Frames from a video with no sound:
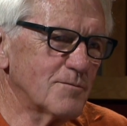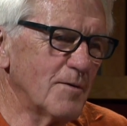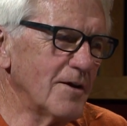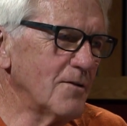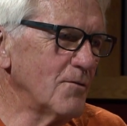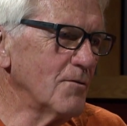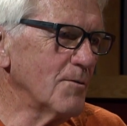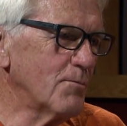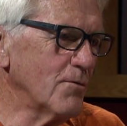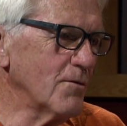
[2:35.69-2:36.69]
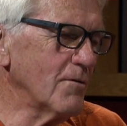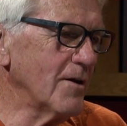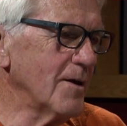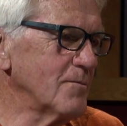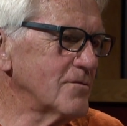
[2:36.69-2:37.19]
spay and neuter
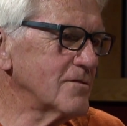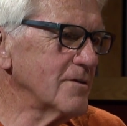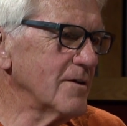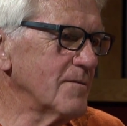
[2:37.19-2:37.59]
programs uh,